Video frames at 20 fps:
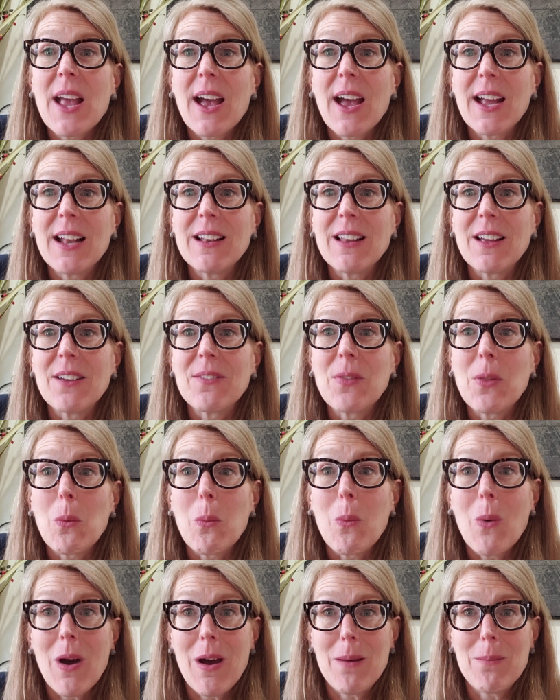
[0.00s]
I love the
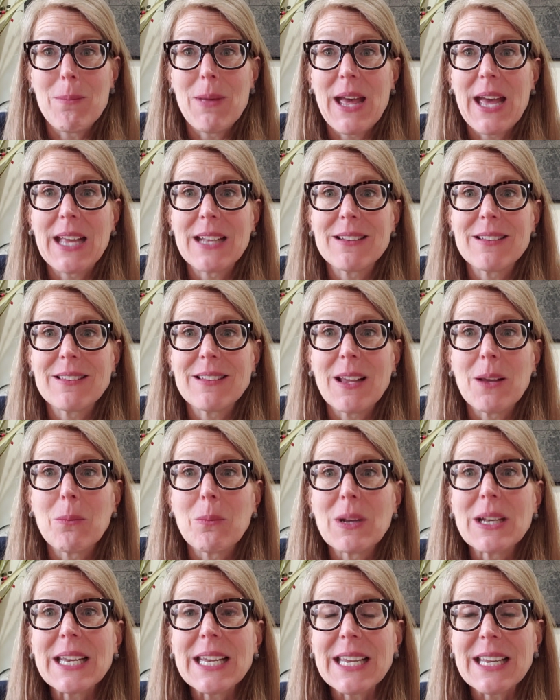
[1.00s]
wombats, and
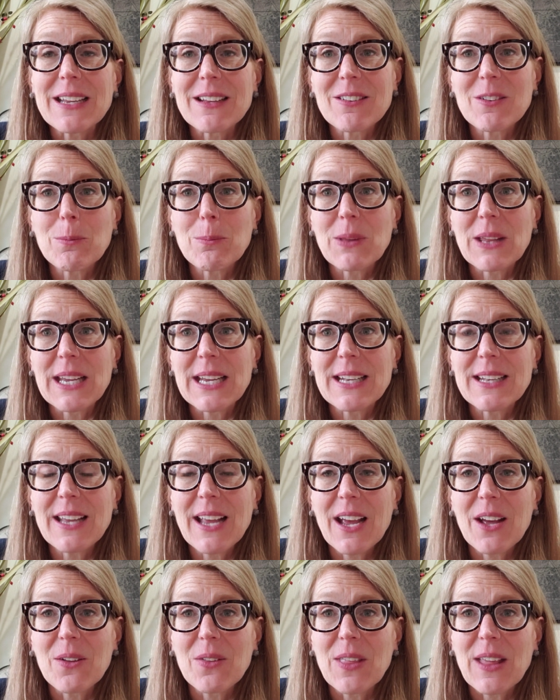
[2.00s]
when he explained
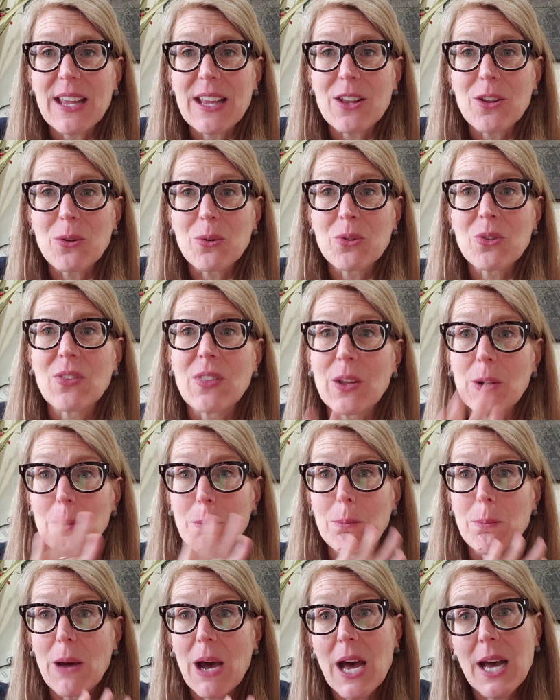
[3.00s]
how they use their
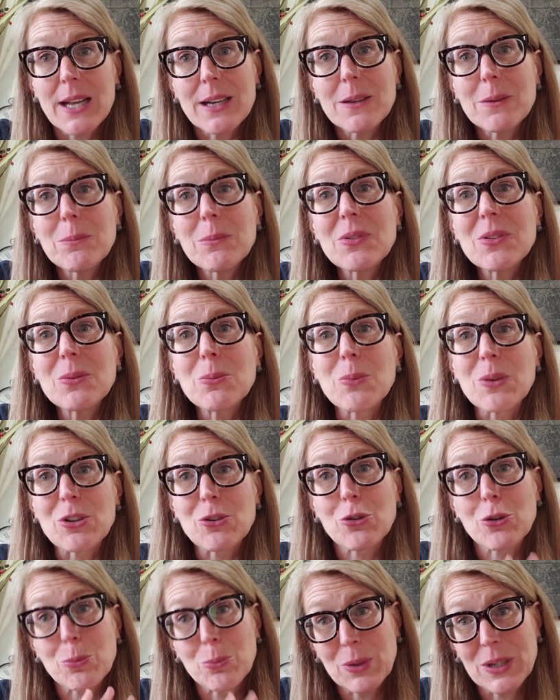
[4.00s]
bottoms,
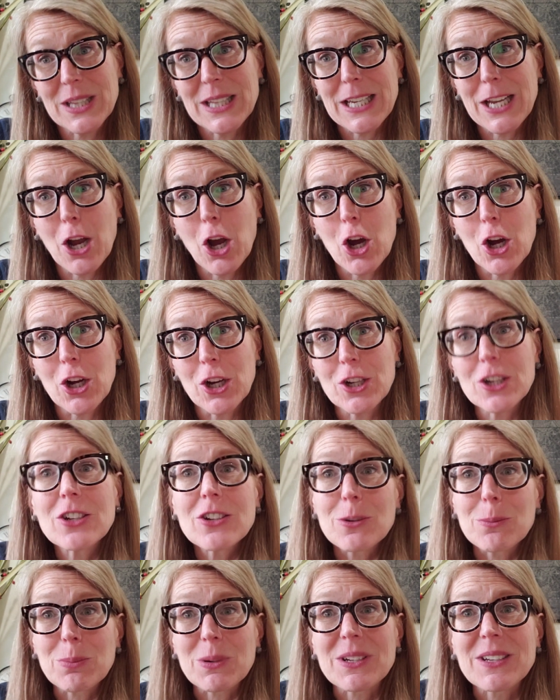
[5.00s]
which are really
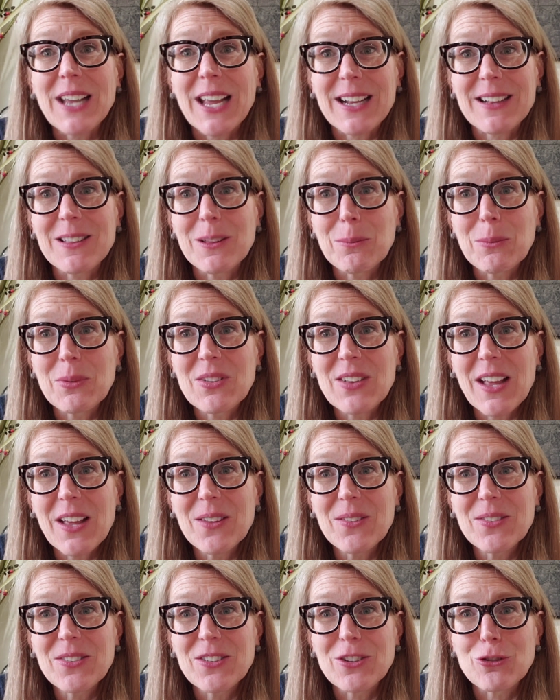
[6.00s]
hard to protect
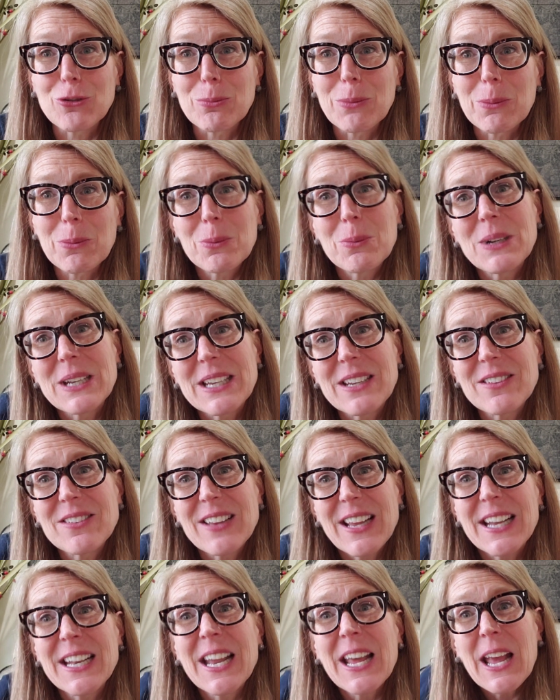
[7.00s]
themselves. Did you remember when he
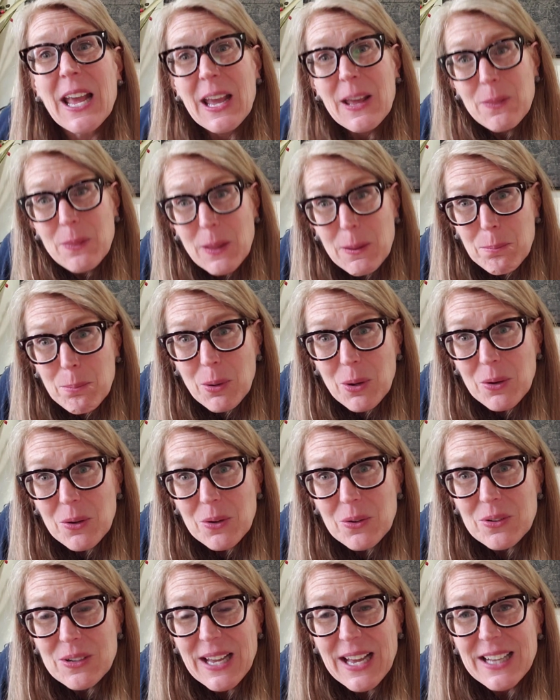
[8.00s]
said they
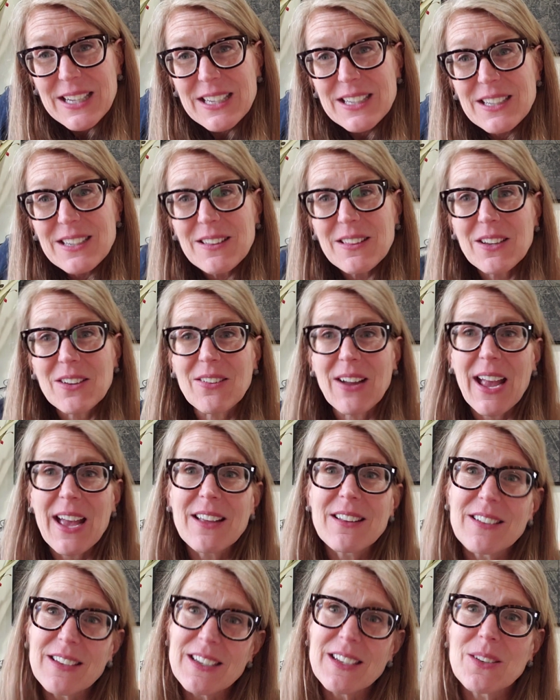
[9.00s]
burrow down into the
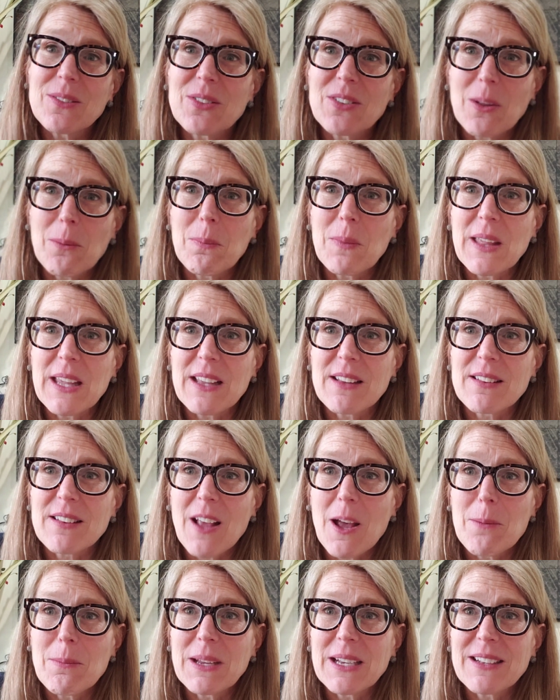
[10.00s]
ground, and if something is
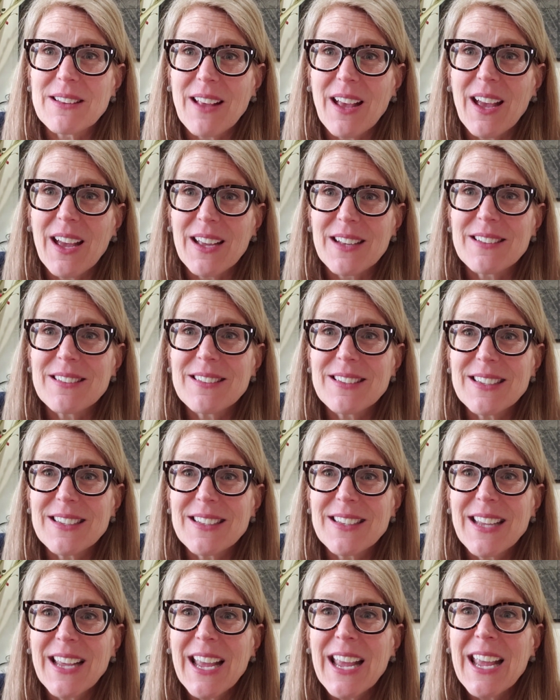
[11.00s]
coming to hunt
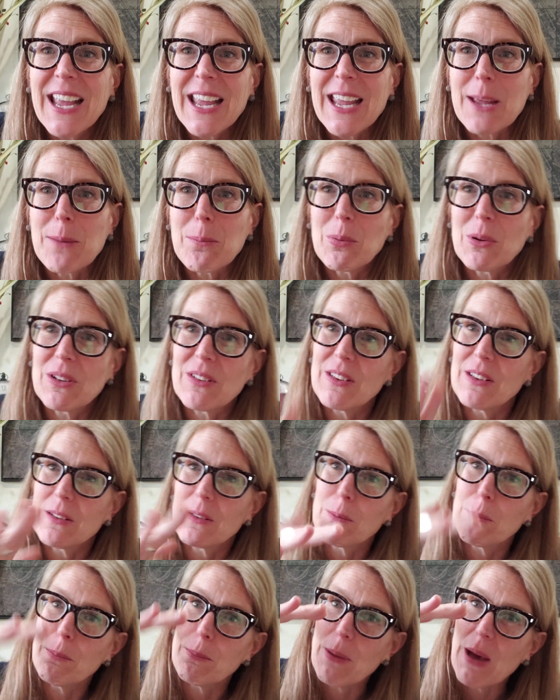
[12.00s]
it, it puts
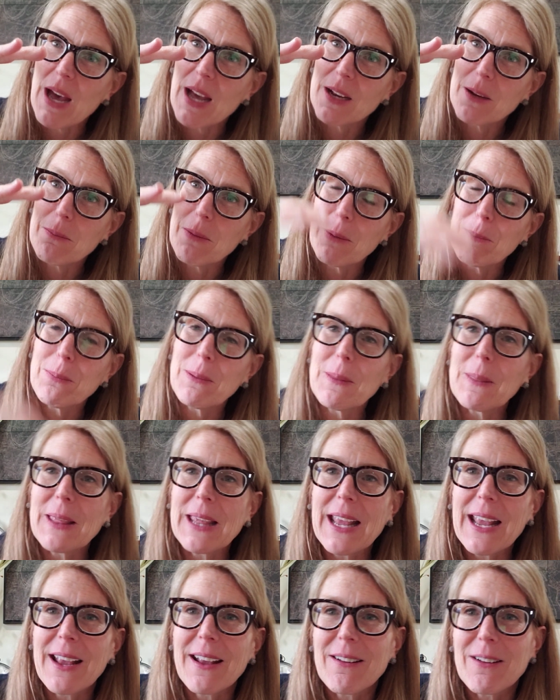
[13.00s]
its bottom up in
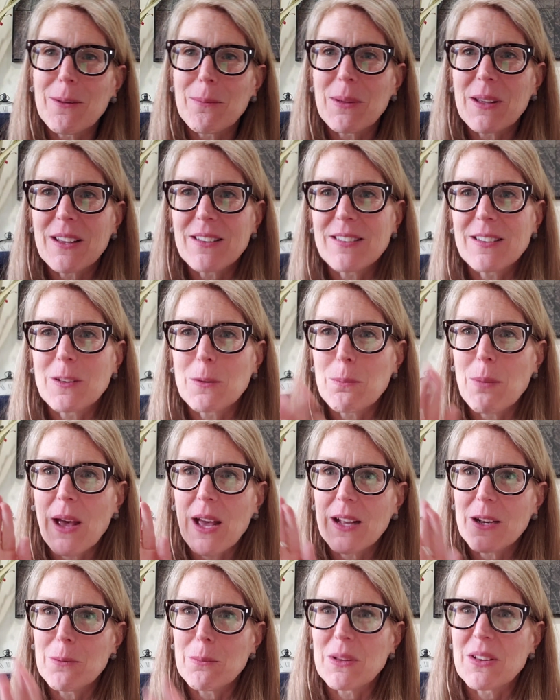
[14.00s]
the air, and because its
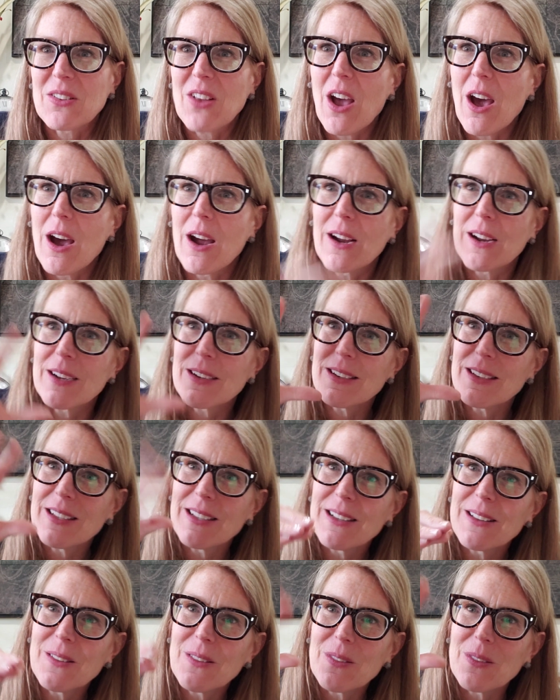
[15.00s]
bottom is hard,
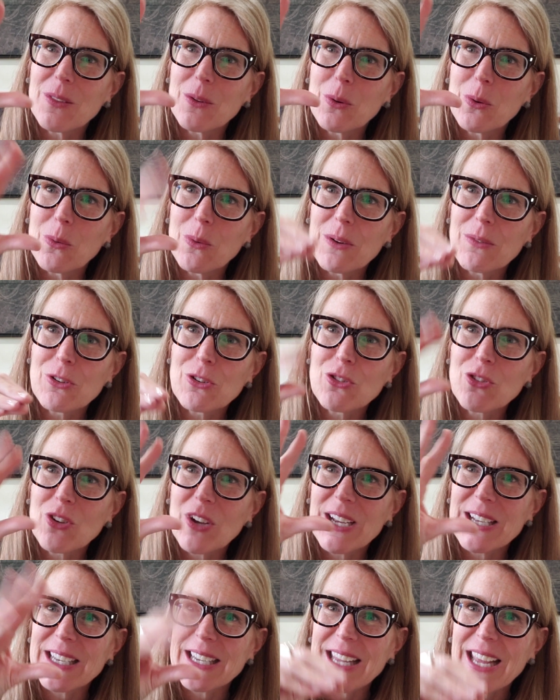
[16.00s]
whoever's
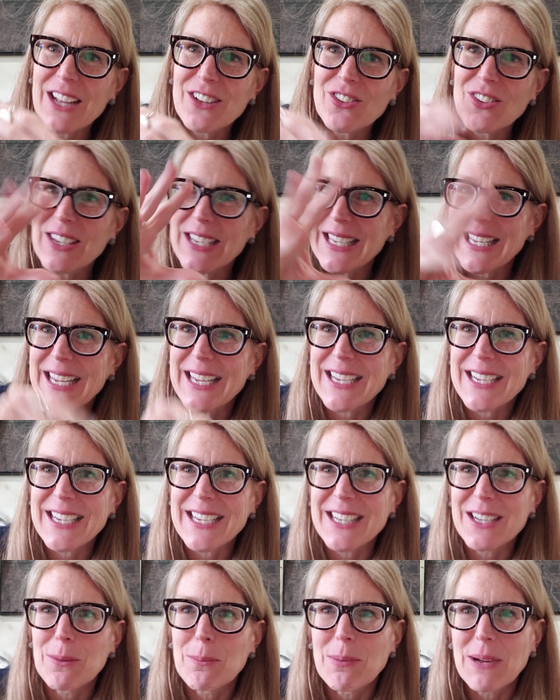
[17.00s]
trying to catch it can't
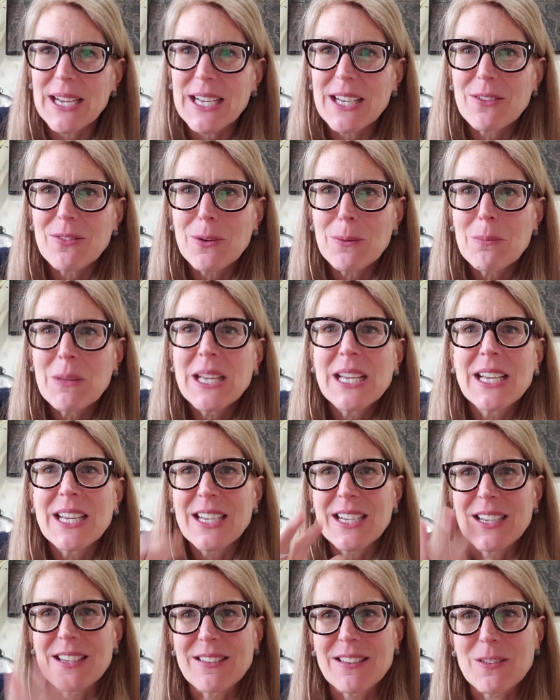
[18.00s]
get a bite of him
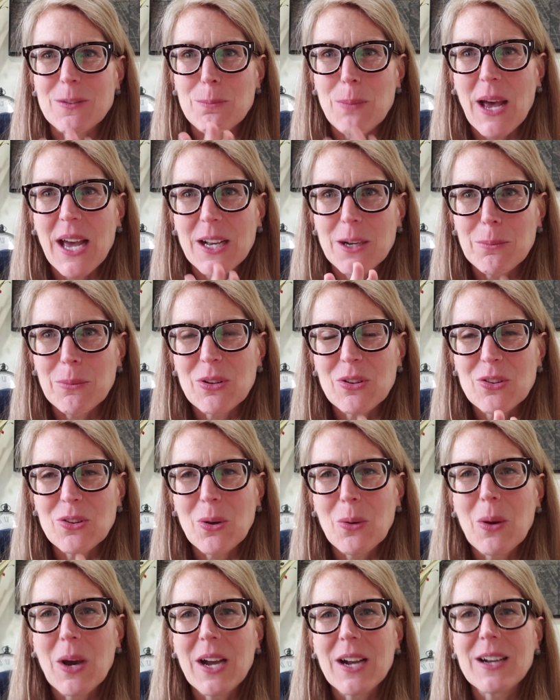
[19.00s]
because his bottom is
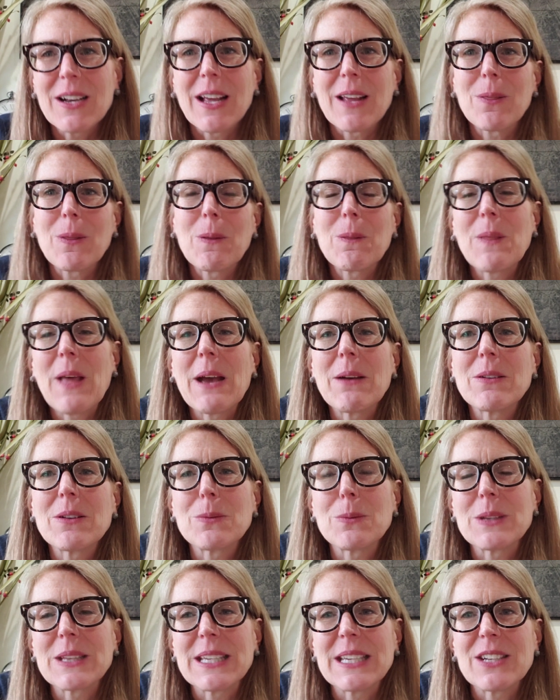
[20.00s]
so hard. I thought that
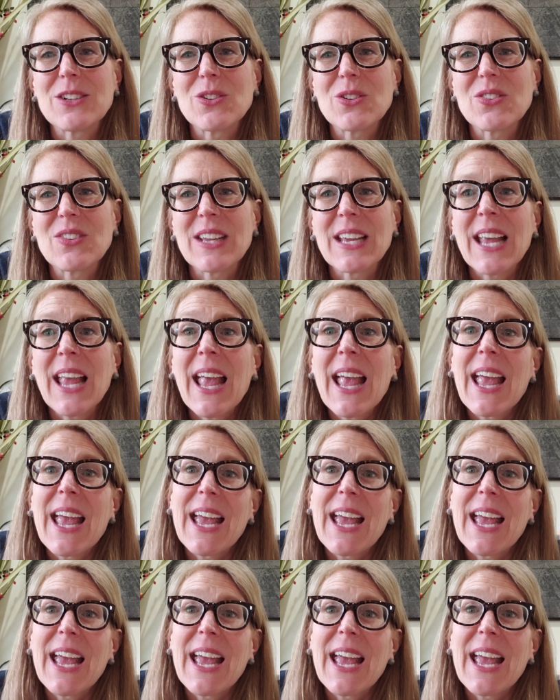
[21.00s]
was really interesting.